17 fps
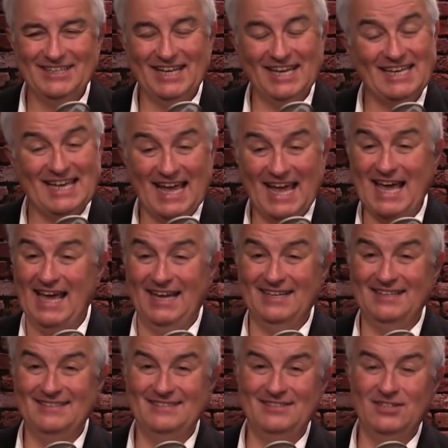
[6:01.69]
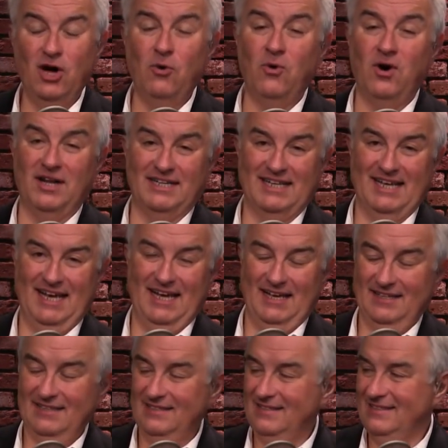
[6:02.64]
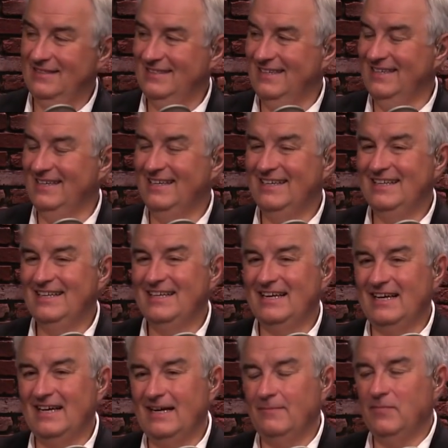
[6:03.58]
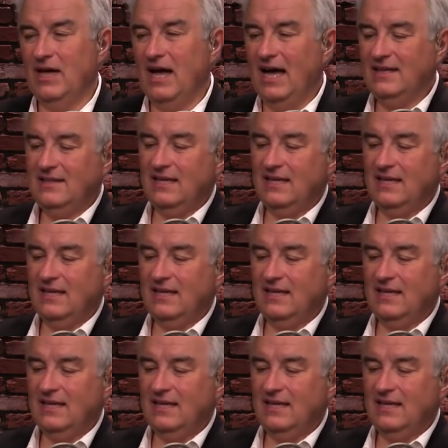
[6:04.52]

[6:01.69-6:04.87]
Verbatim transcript: they can't no one can. Um, I